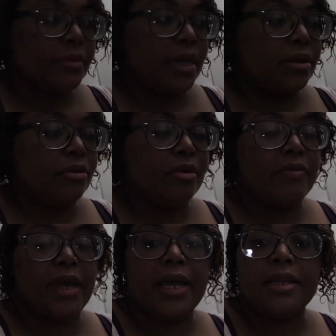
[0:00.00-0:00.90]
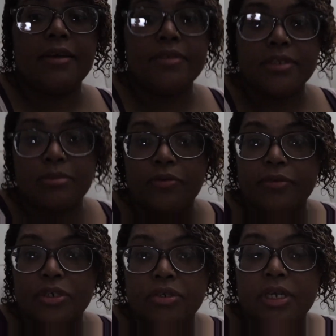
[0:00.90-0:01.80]
I don't know if it got left in the
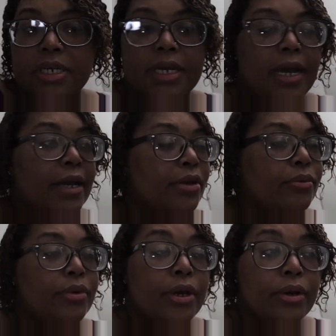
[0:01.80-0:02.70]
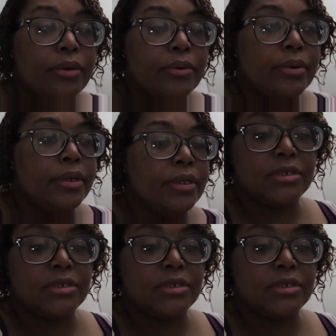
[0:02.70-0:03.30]
moving truck. I don't know.